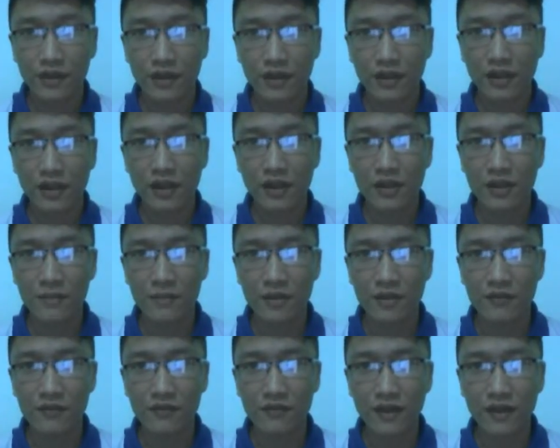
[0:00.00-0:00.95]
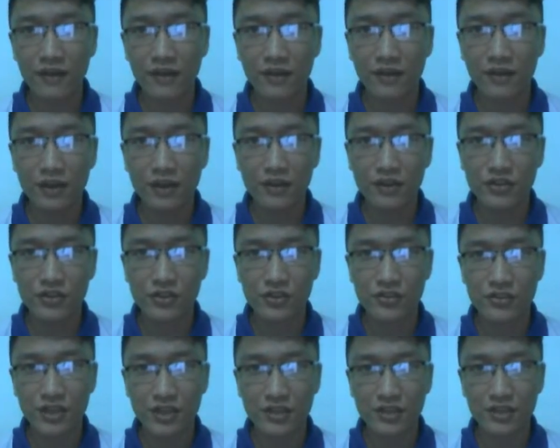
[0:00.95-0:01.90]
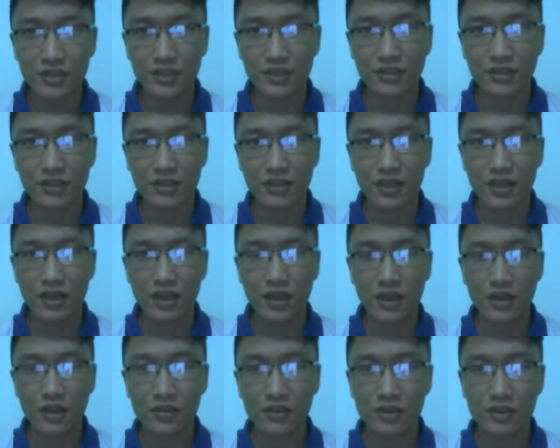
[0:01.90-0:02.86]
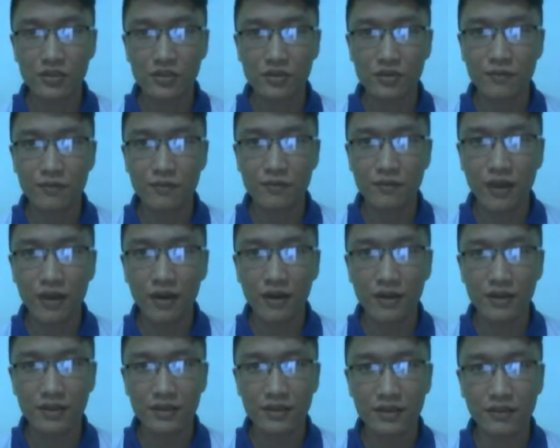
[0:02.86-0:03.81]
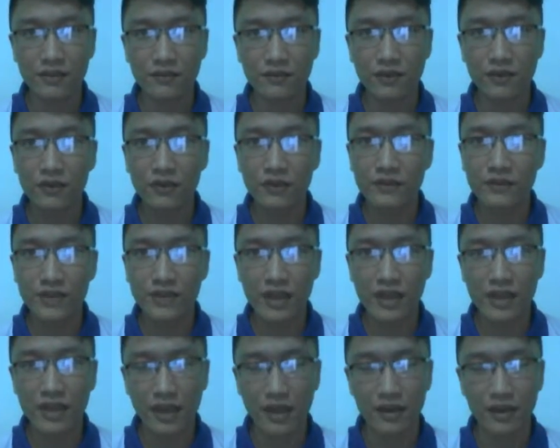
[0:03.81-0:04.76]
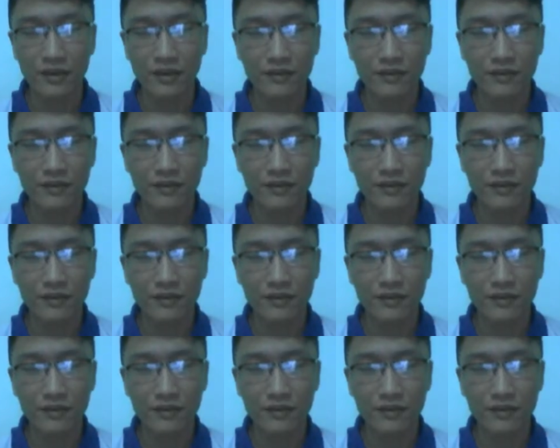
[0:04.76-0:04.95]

Then the man finally suggested that she should mail it the following day then.